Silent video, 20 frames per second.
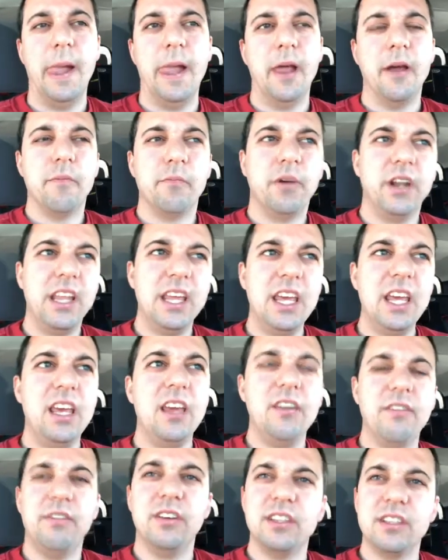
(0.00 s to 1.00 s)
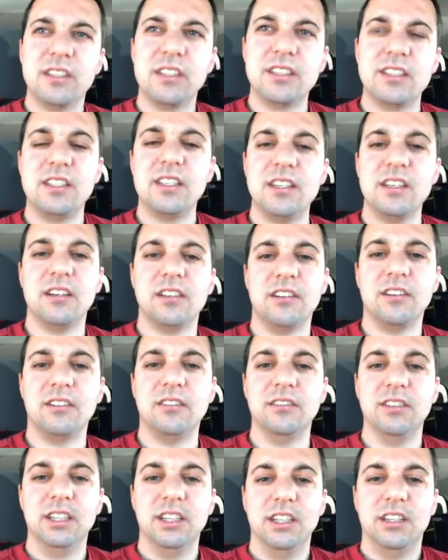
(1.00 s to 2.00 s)
But even
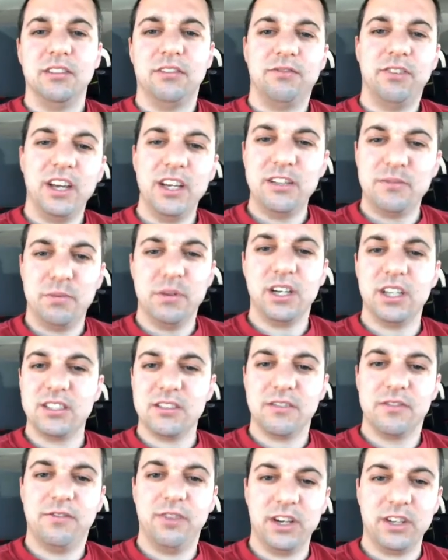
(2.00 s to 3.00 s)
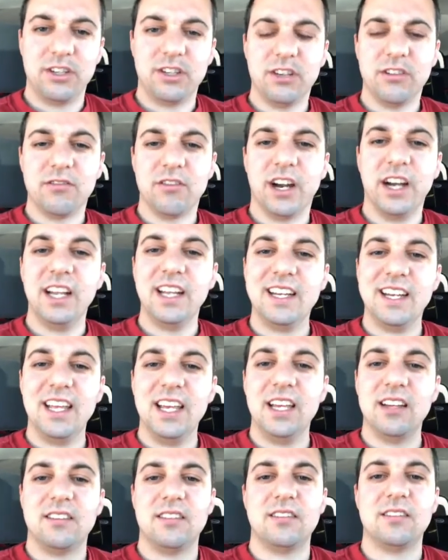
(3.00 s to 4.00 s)
still, Facebook is a fiction, right?
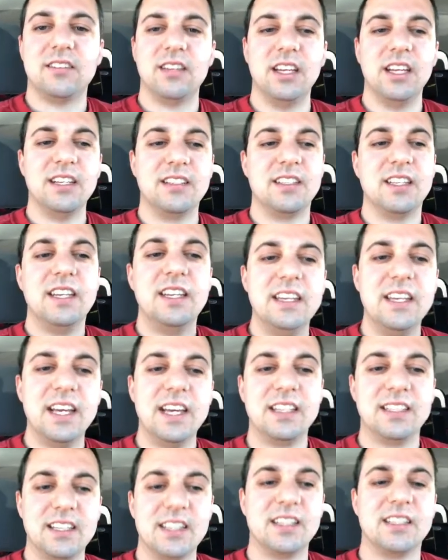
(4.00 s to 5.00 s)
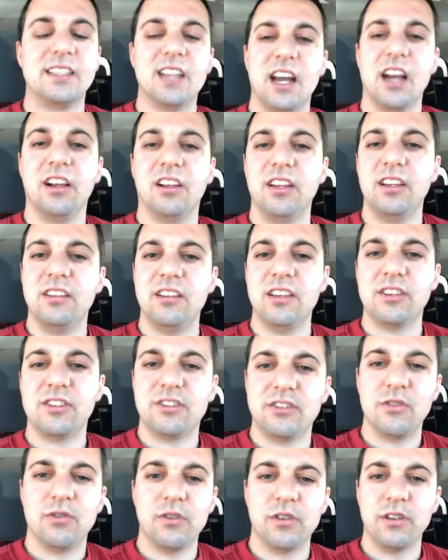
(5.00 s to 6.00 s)
It's necessarily
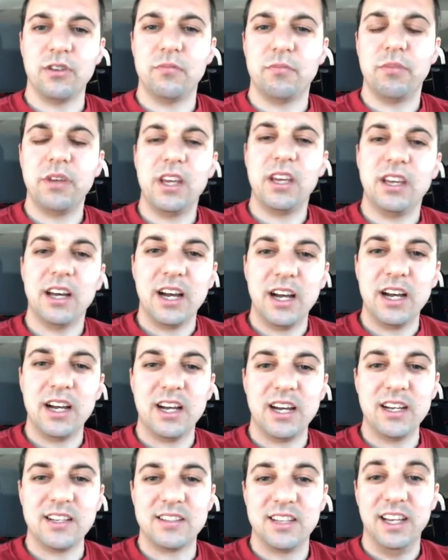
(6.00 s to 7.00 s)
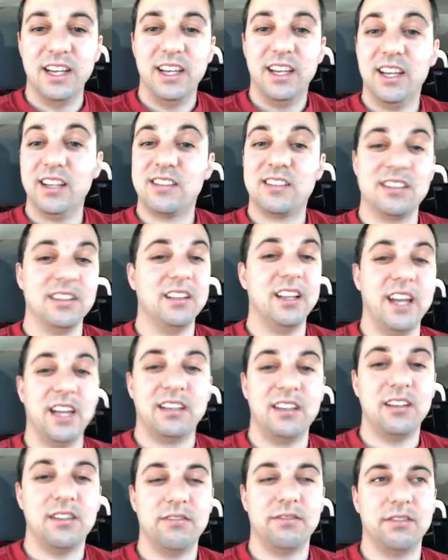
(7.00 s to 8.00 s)
distorted because it's
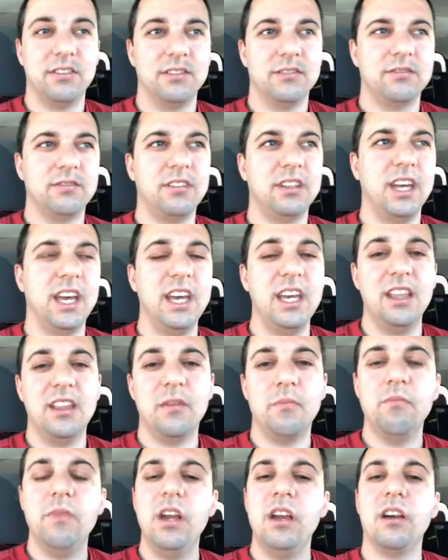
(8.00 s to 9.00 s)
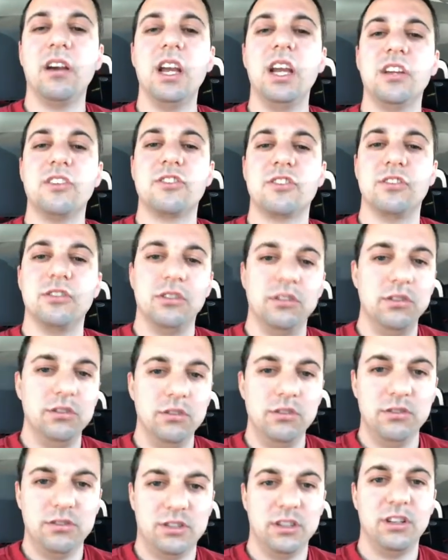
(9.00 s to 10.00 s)
selective, okay? The mere
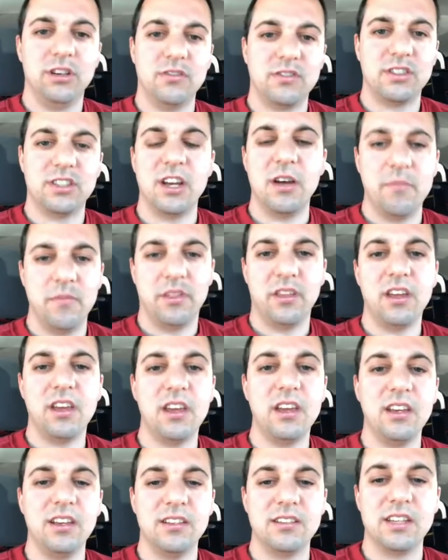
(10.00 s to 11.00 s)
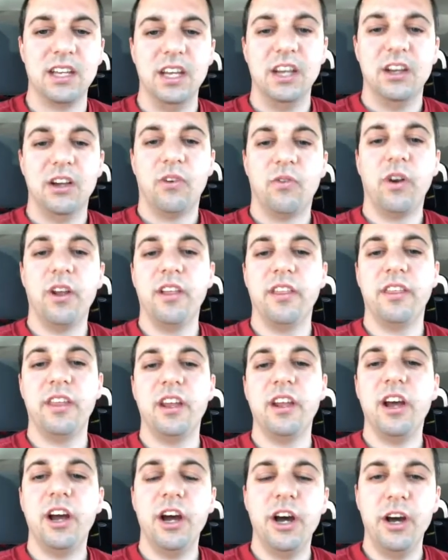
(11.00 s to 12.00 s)
exclusion of some things rather
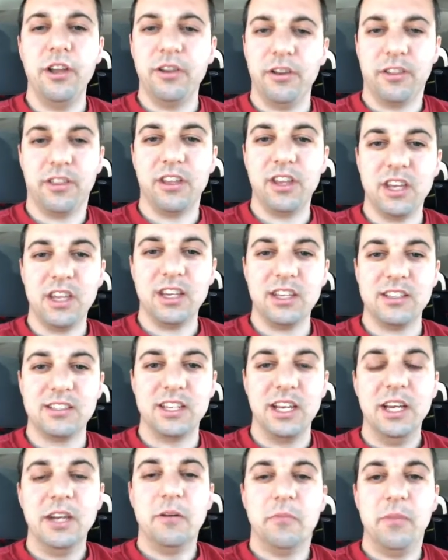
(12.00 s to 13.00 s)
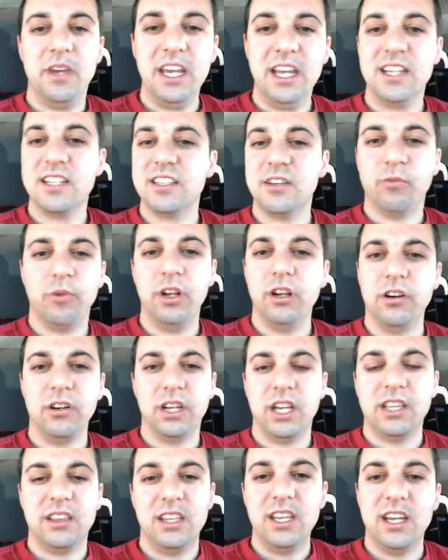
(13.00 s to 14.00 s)
than other things means that we
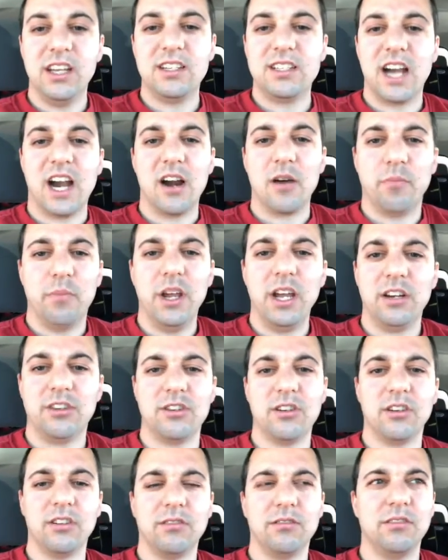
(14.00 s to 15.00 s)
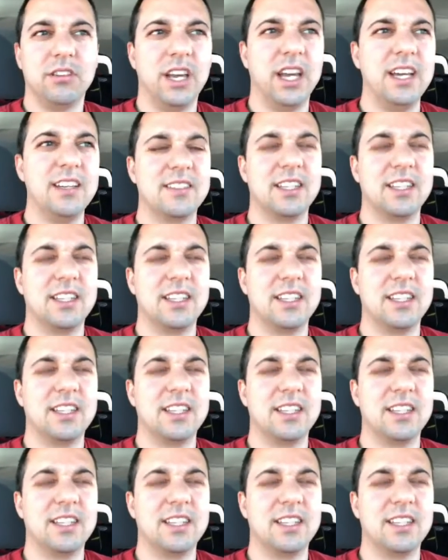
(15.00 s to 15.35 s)
don't get the entire picture, okay?